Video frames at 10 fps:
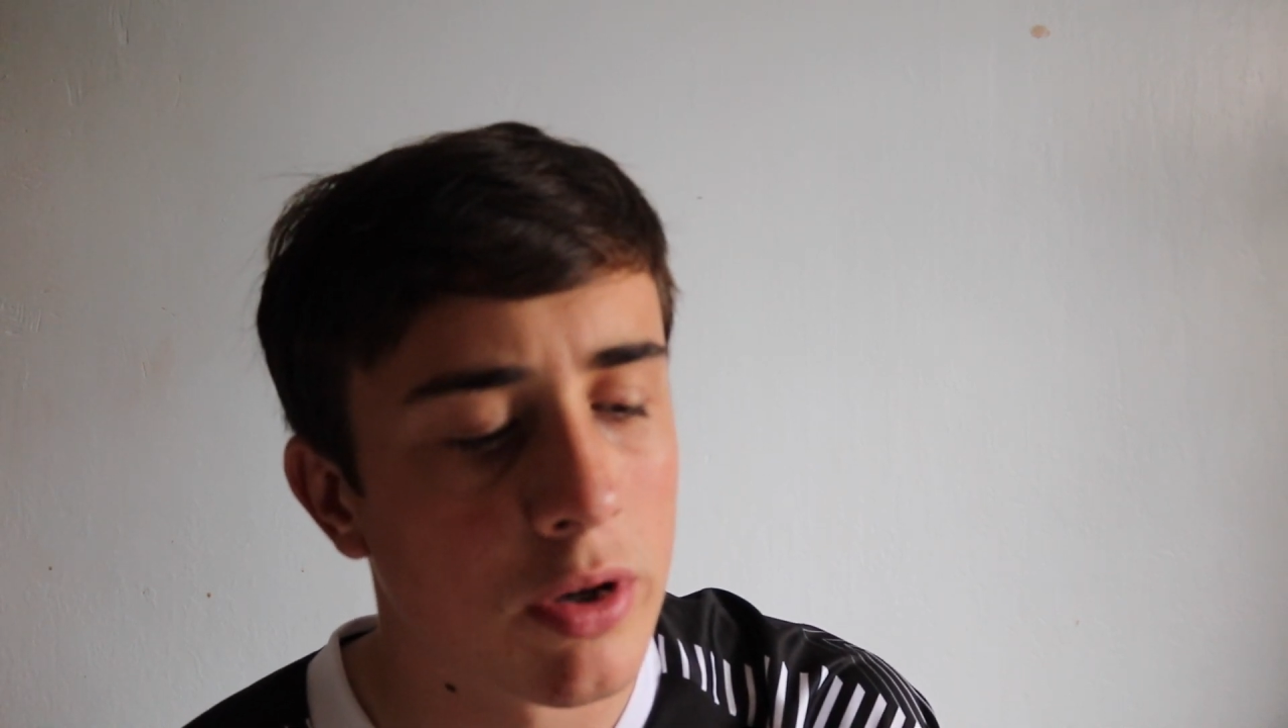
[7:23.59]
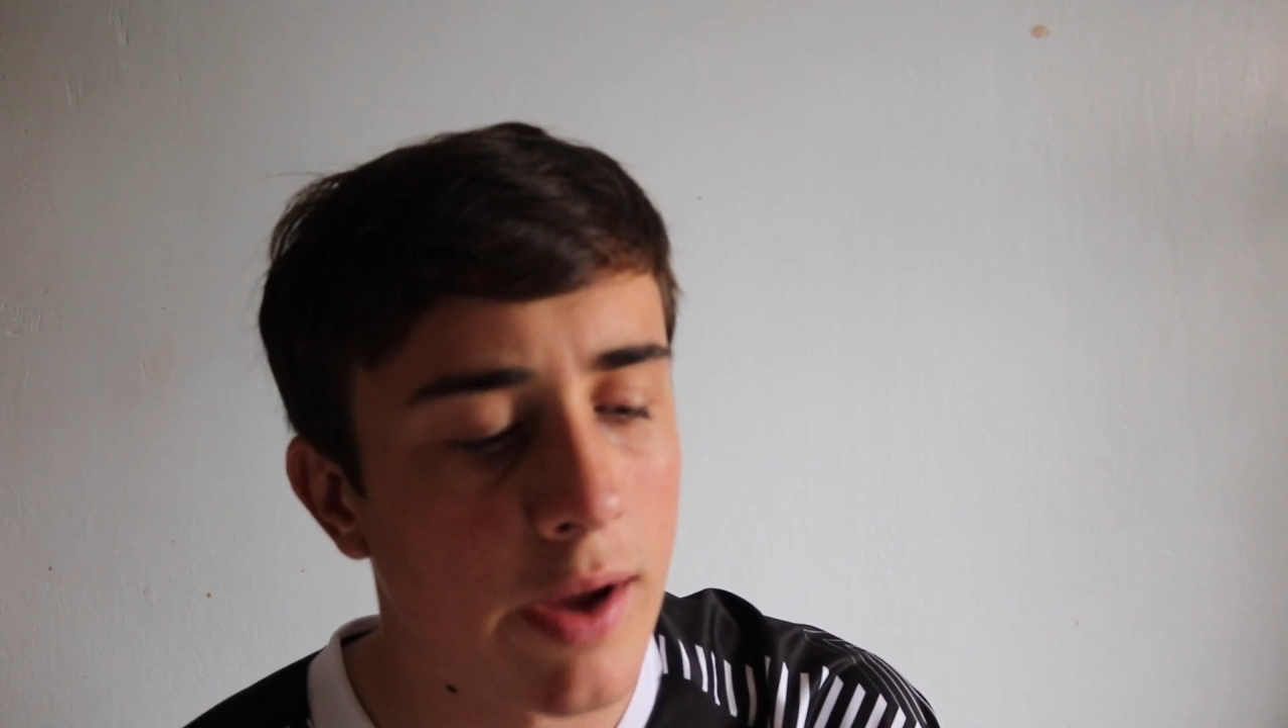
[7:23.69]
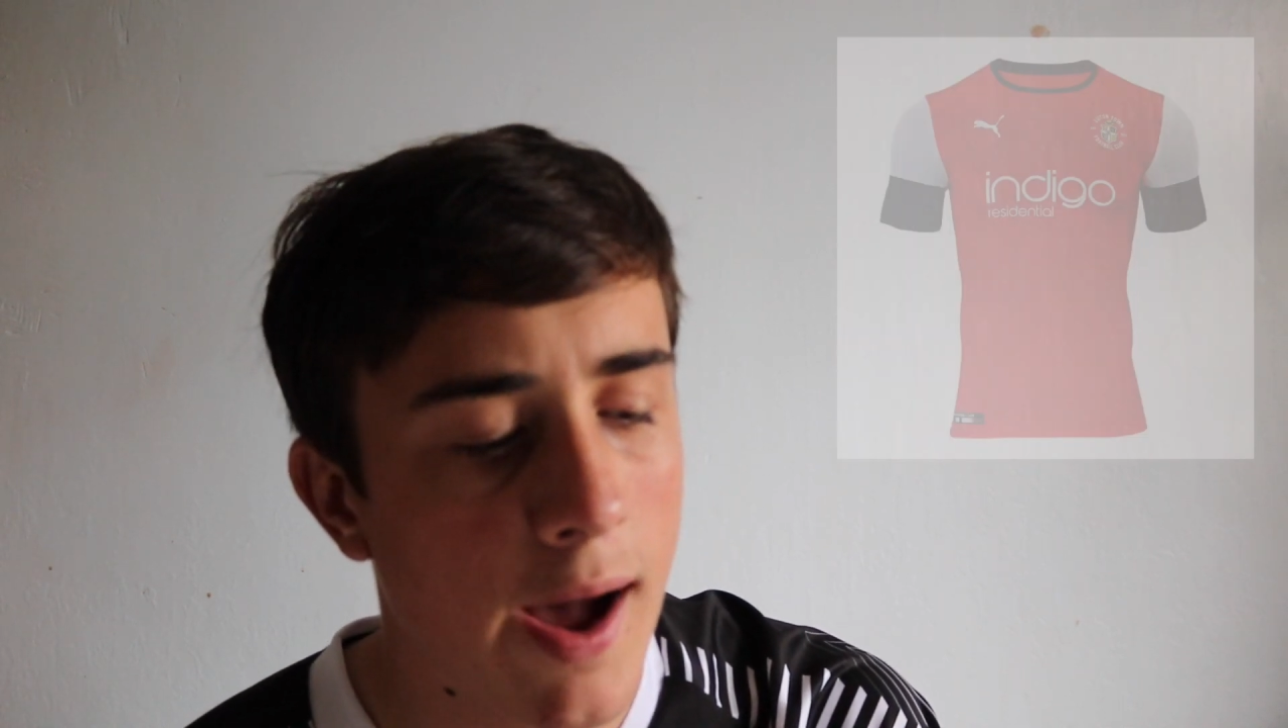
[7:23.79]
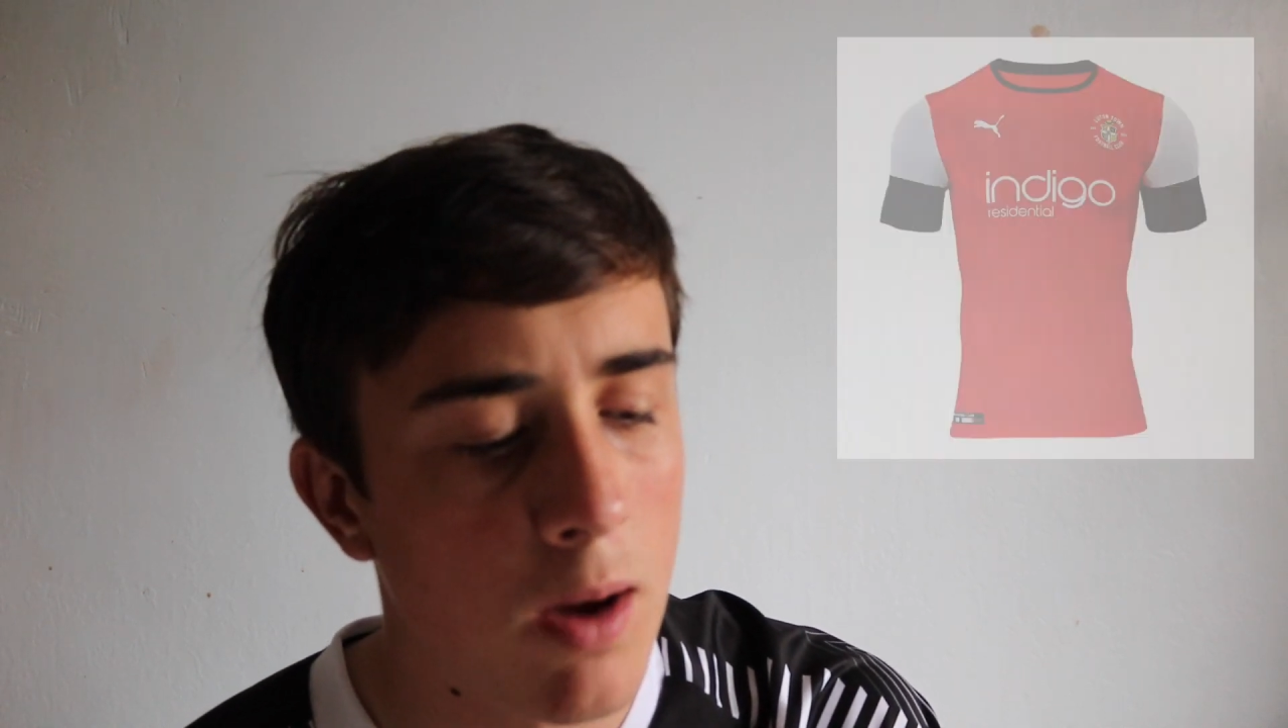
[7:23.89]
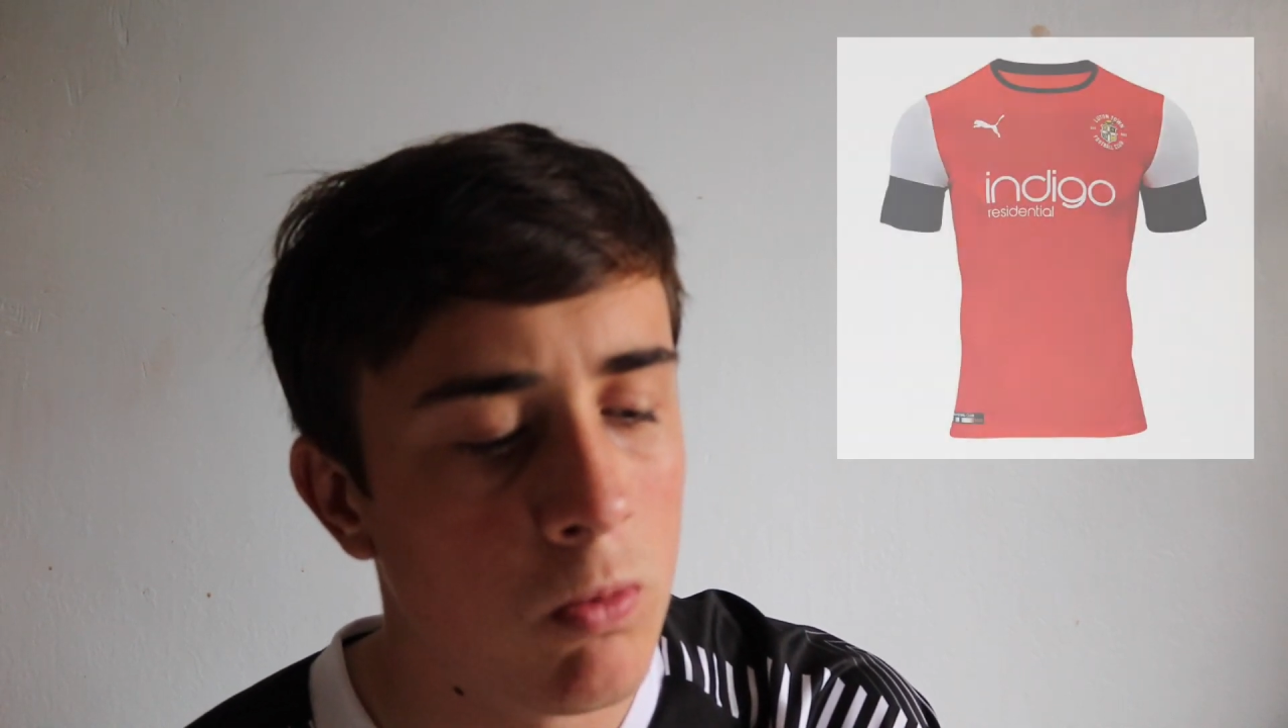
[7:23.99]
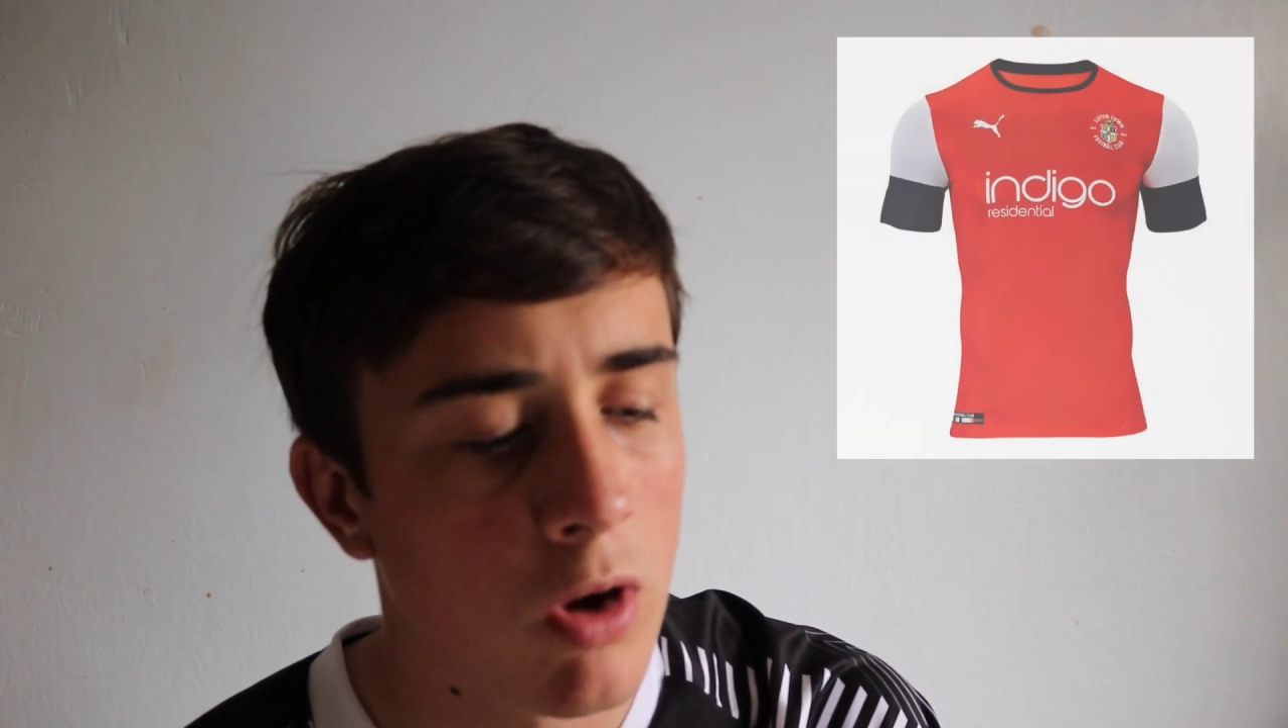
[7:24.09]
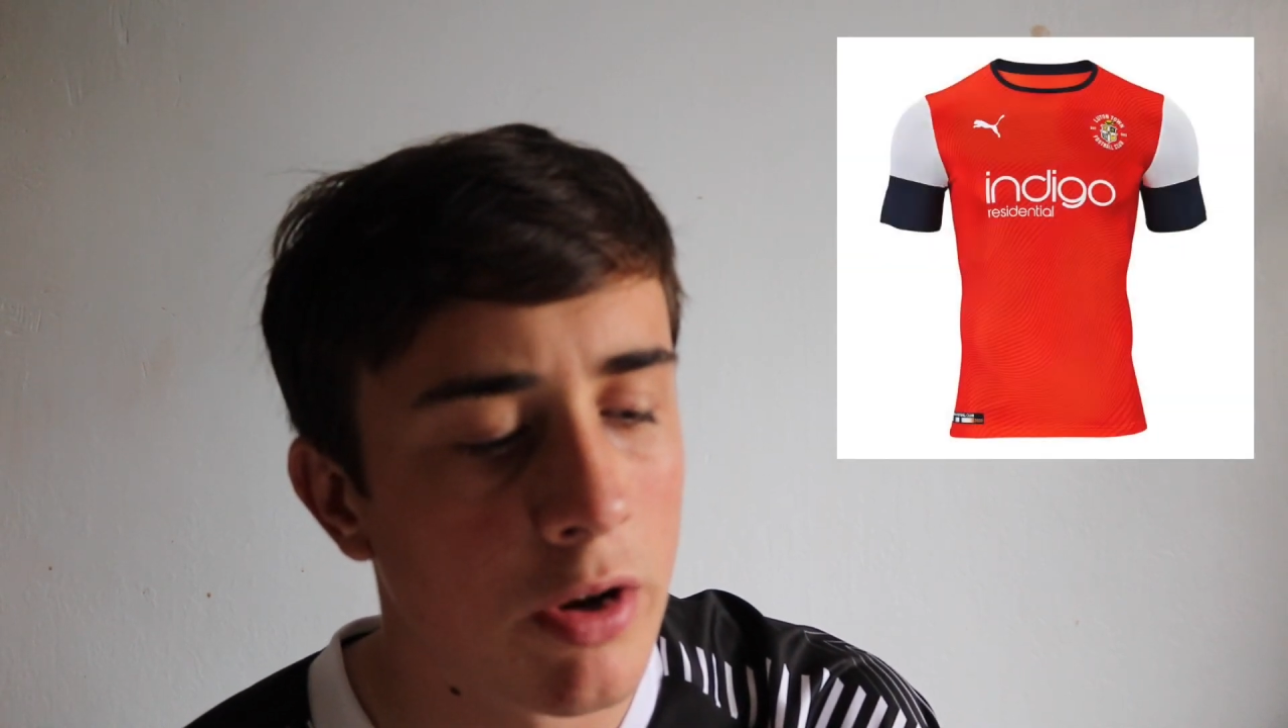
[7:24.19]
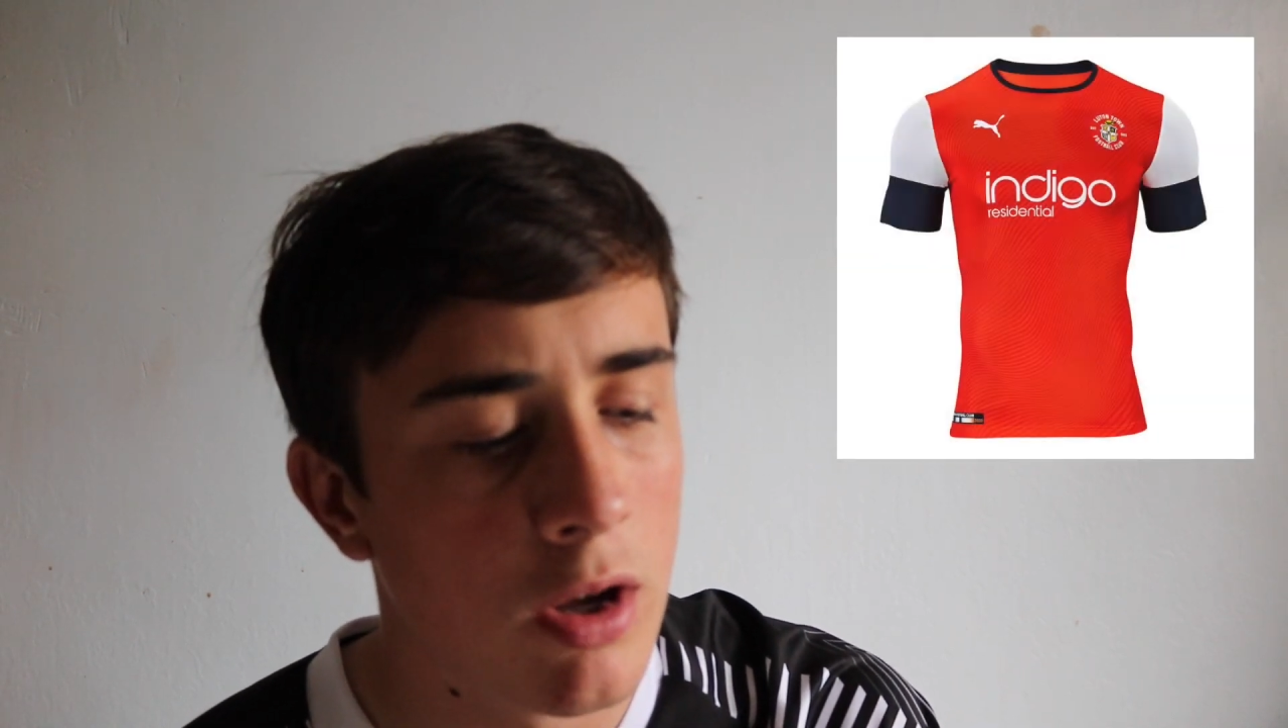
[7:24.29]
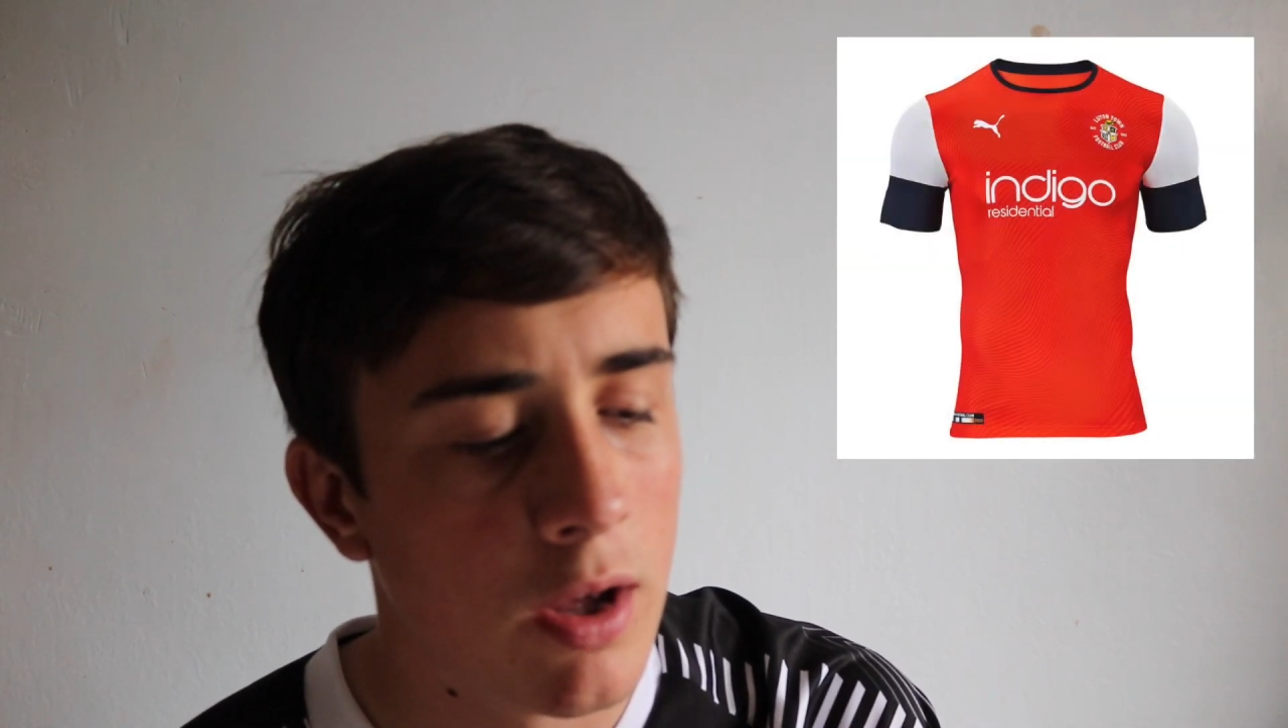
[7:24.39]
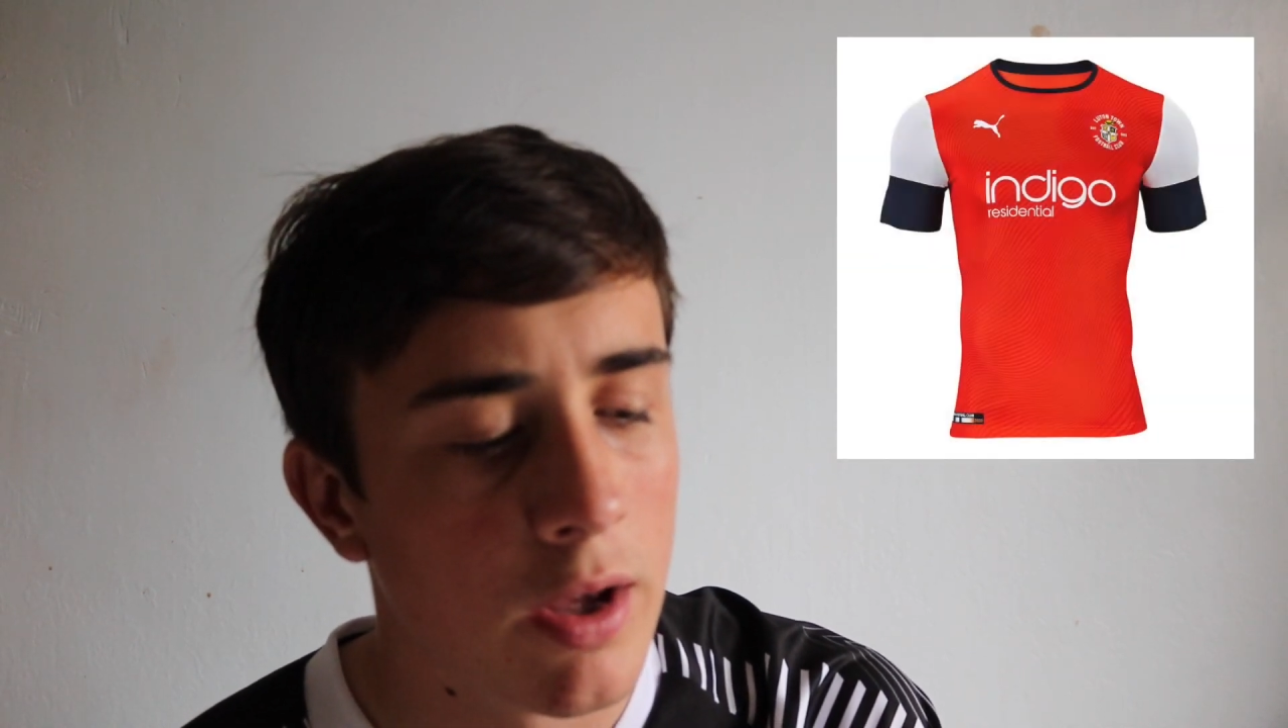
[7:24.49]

Town one.